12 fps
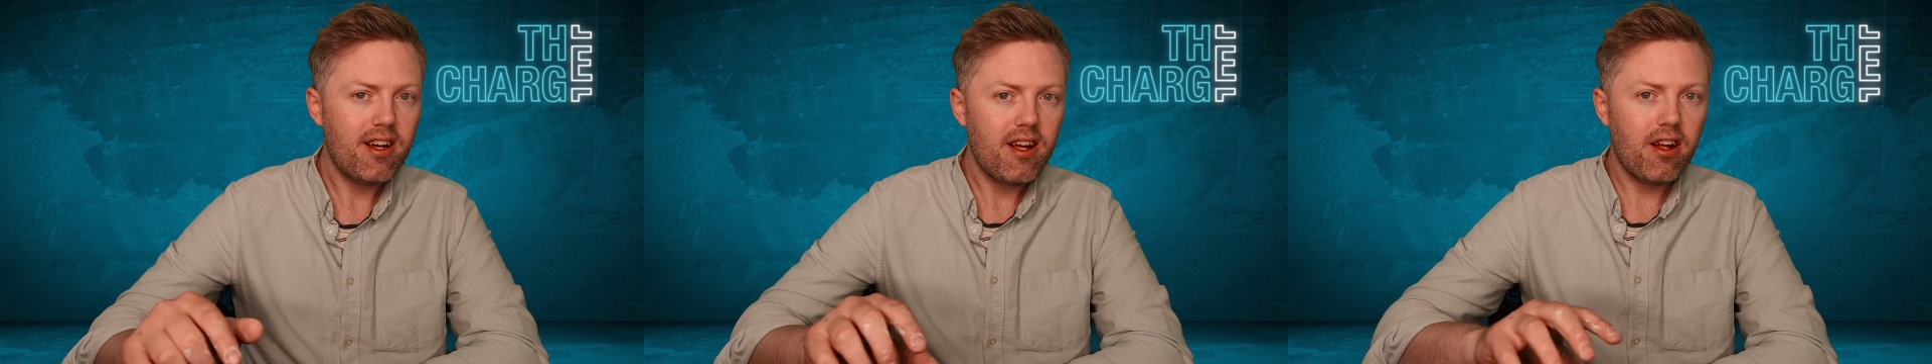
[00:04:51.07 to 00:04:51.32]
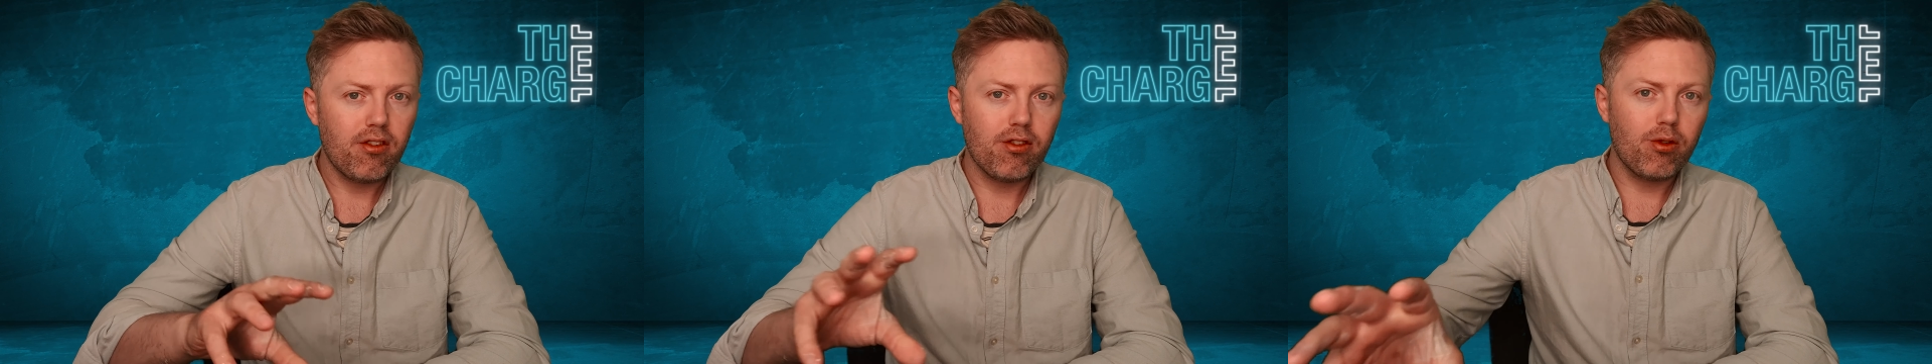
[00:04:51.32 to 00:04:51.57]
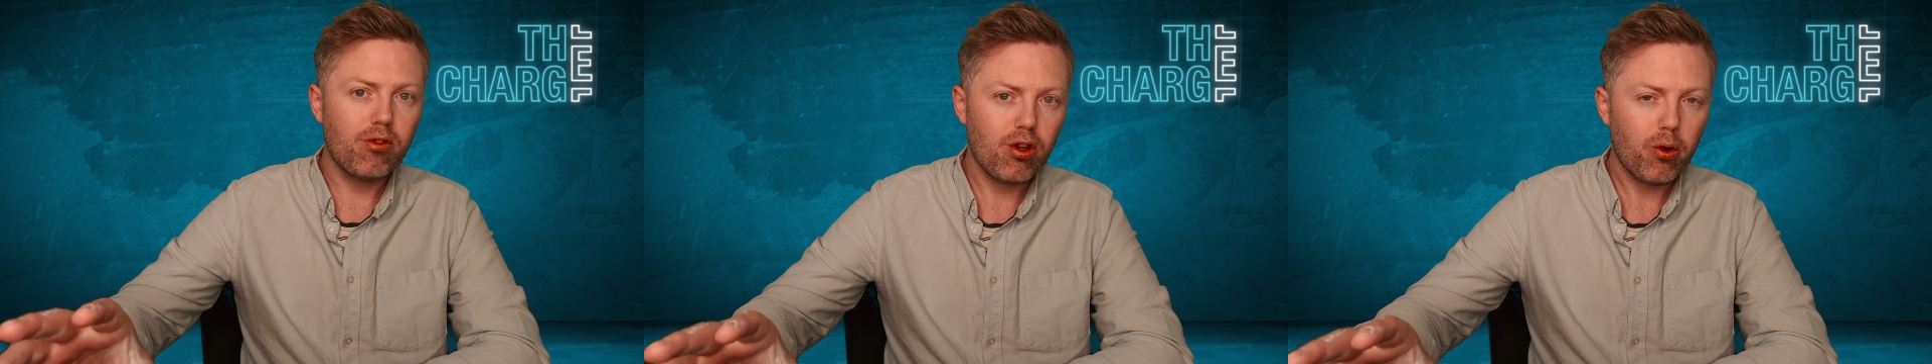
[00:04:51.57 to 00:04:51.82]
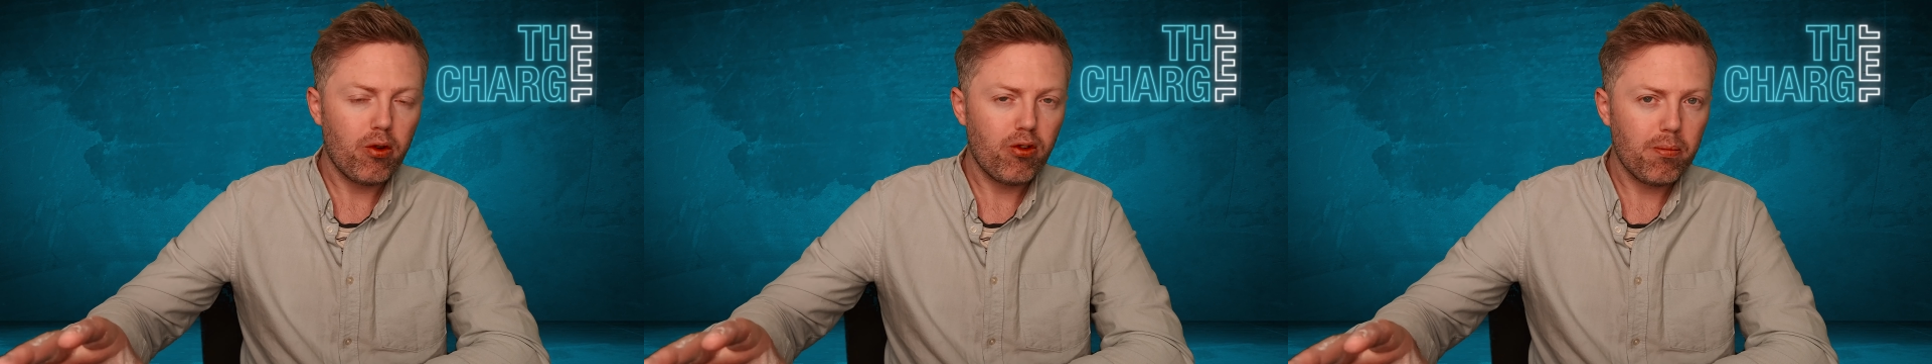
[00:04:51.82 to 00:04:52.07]
and do
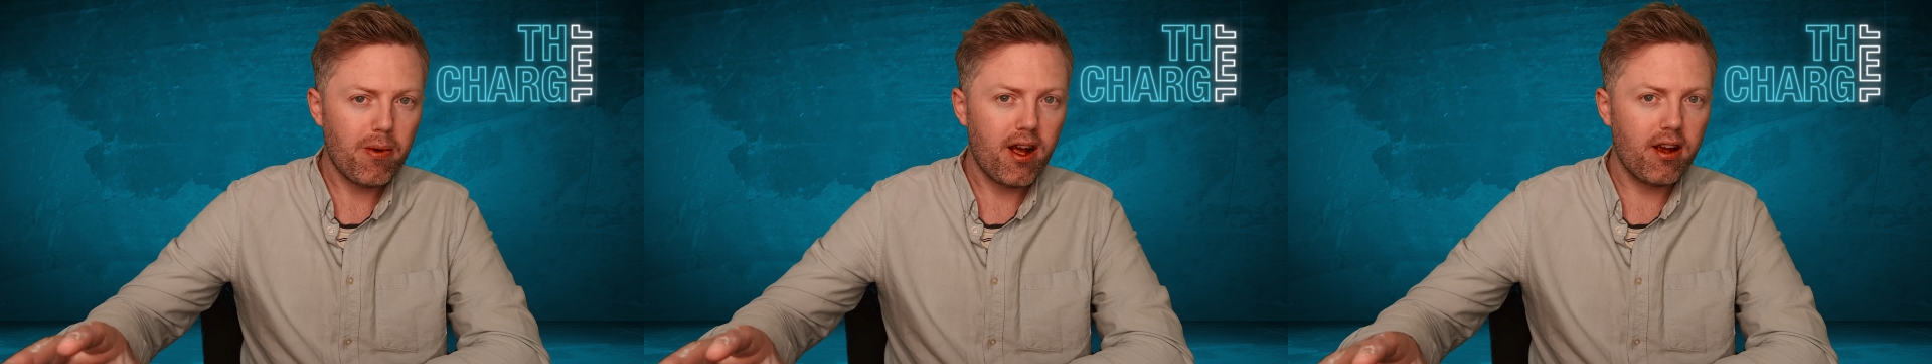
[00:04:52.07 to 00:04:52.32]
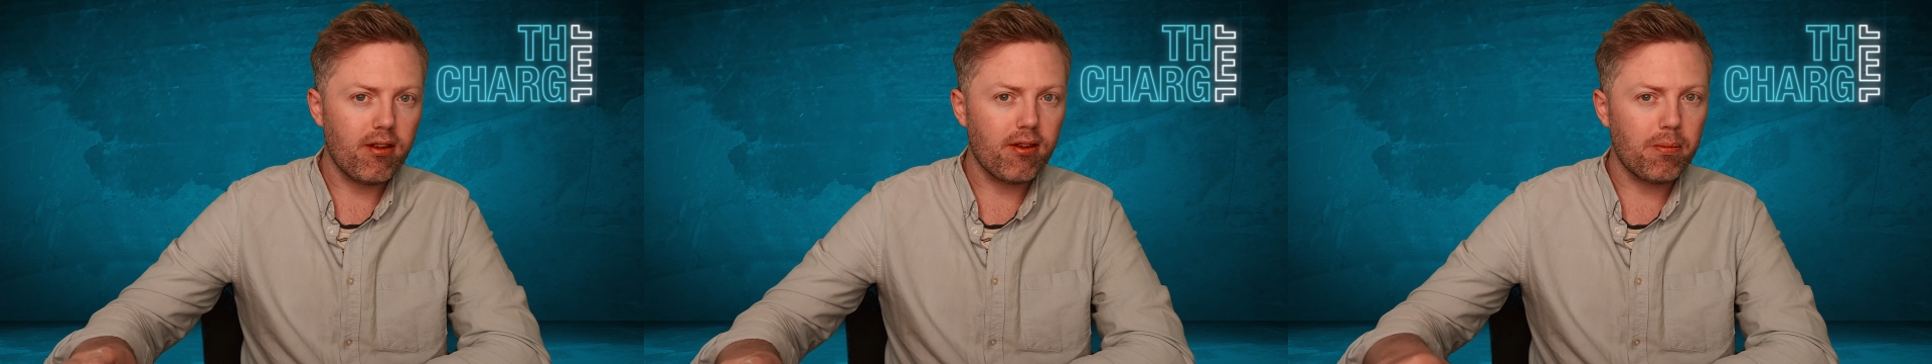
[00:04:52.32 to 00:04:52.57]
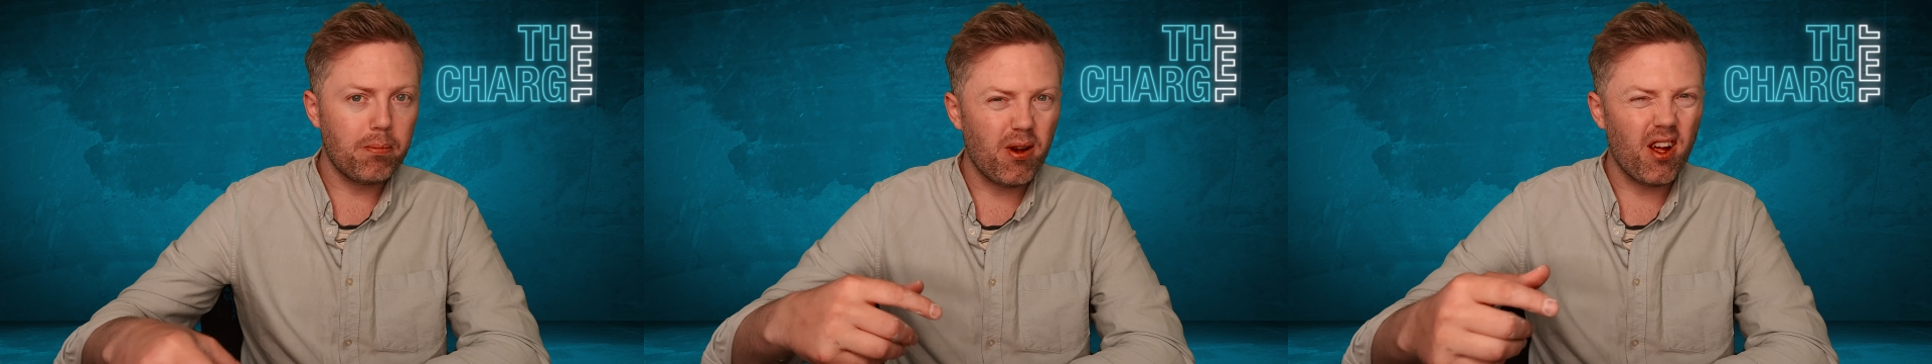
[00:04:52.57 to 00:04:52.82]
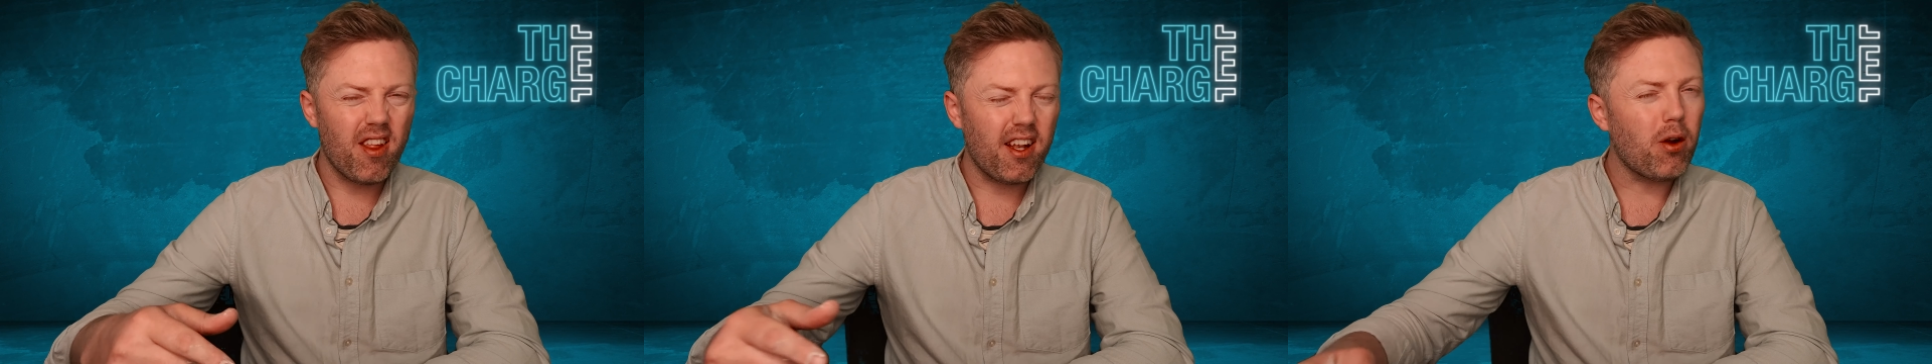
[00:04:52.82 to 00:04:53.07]
200 miles,
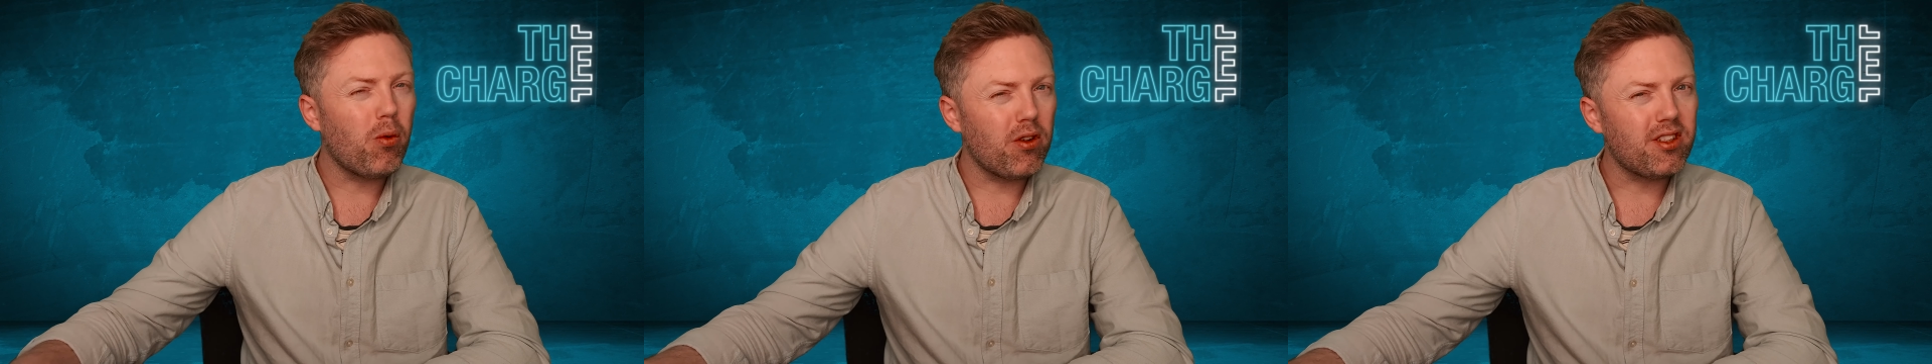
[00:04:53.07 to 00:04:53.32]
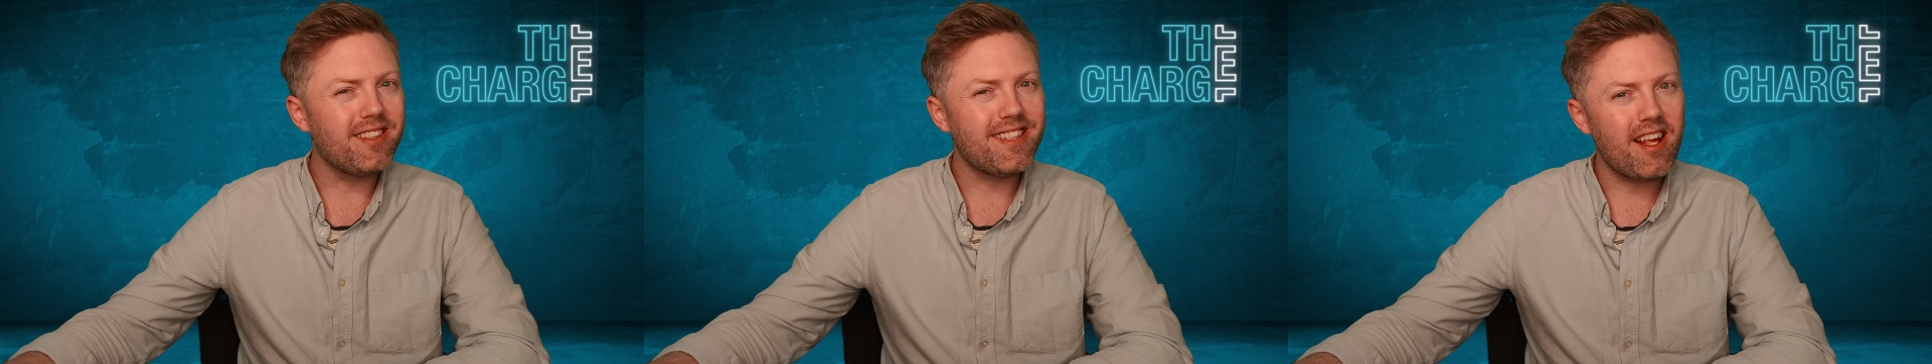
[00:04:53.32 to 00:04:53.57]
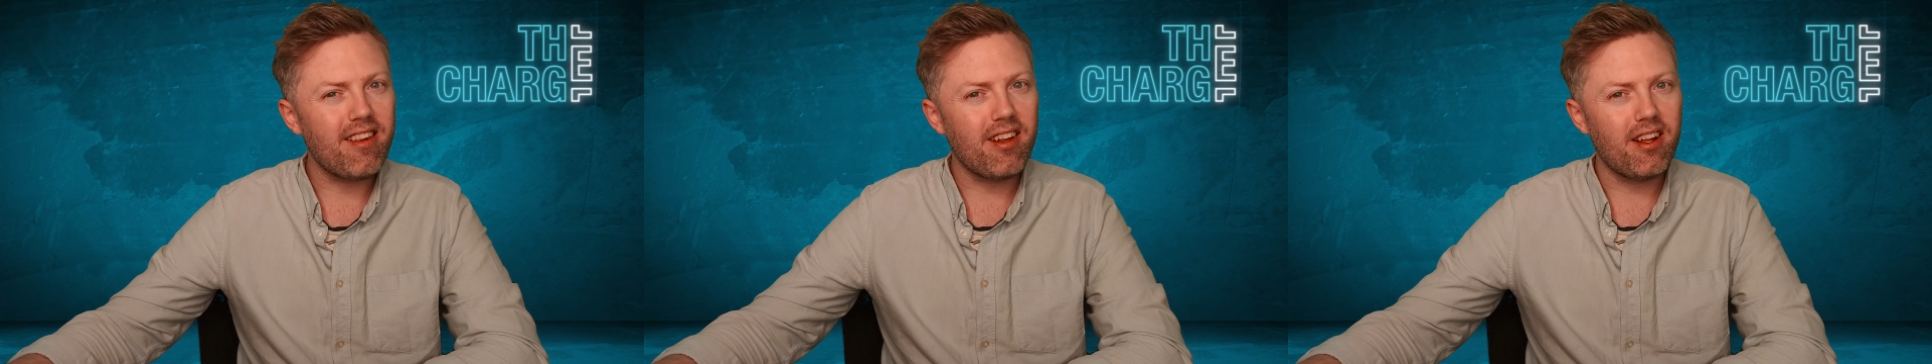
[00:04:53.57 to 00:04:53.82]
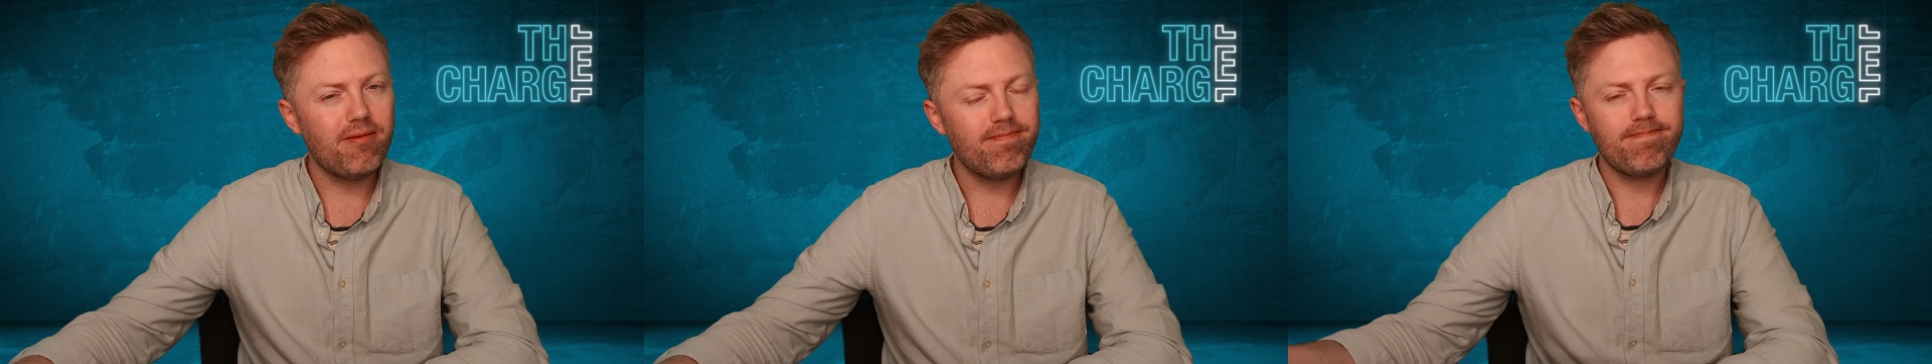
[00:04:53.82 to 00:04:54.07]
but they don't want a Tesla.